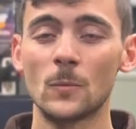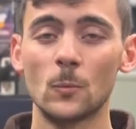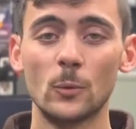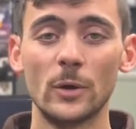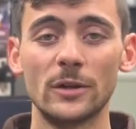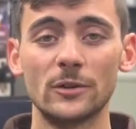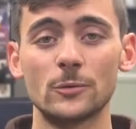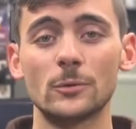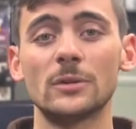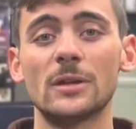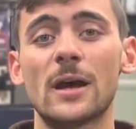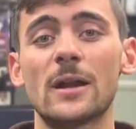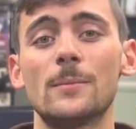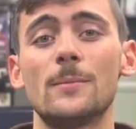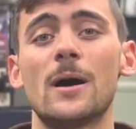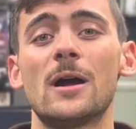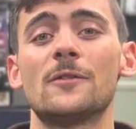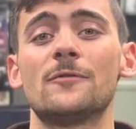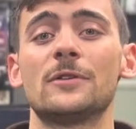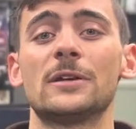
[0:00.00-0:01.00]
We had to do a lot of
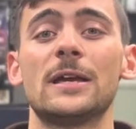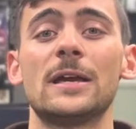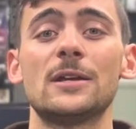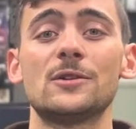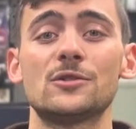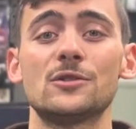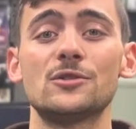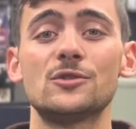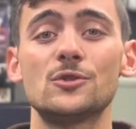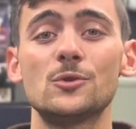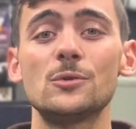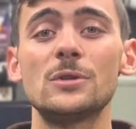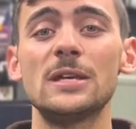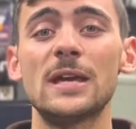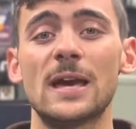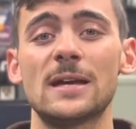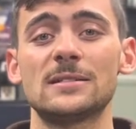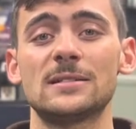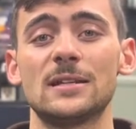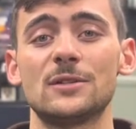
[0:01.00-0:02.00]
modifications to the
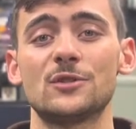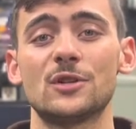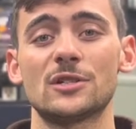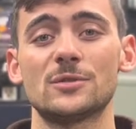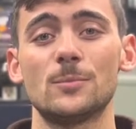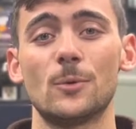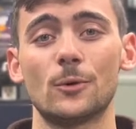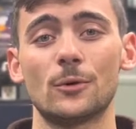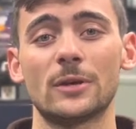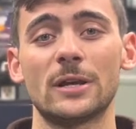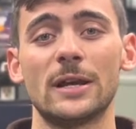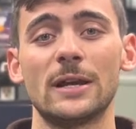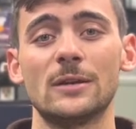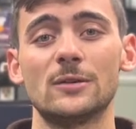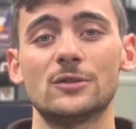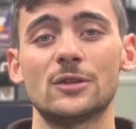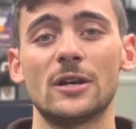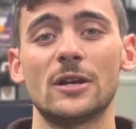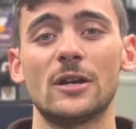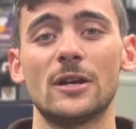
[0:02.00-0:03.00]
SHS motor
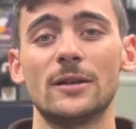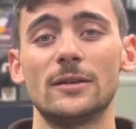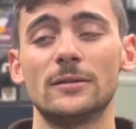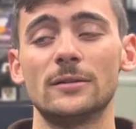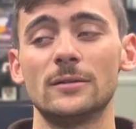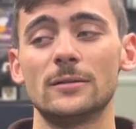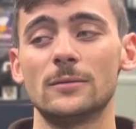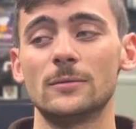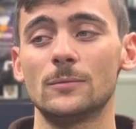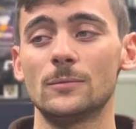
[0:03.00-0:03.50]
cage, and